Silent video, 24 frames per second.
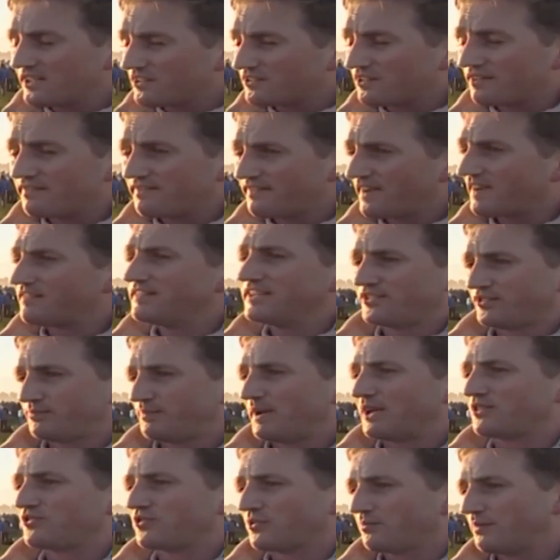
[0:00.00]
is a very
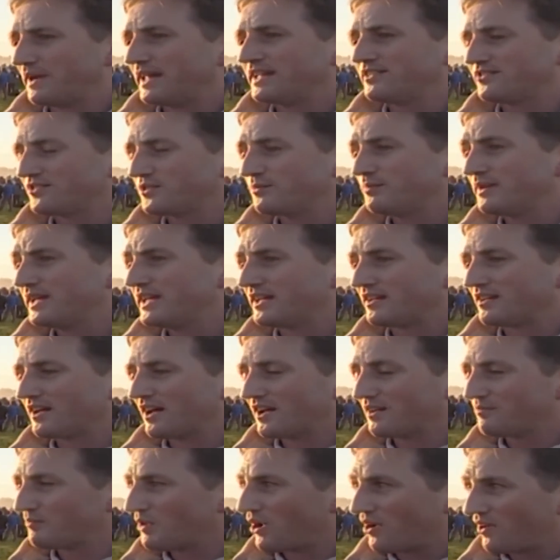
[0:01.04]
special place to be
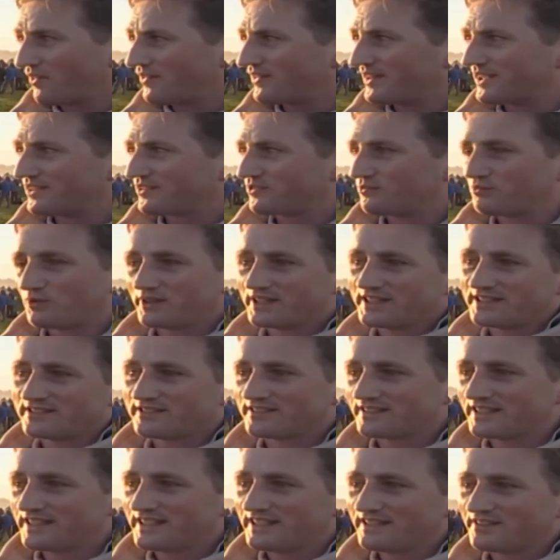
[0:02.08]
um, on this, what
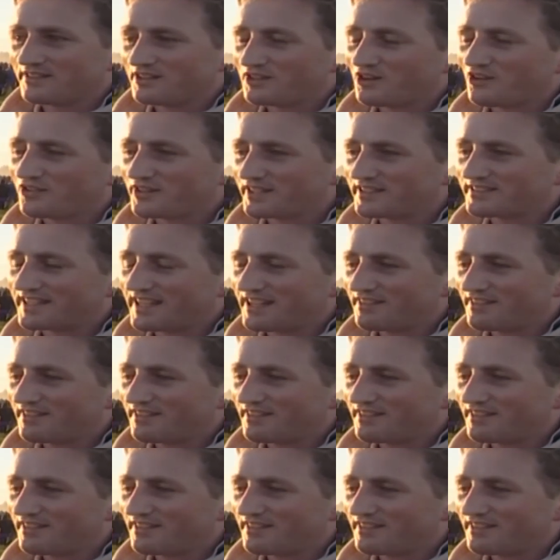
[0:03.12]
is the, the longest day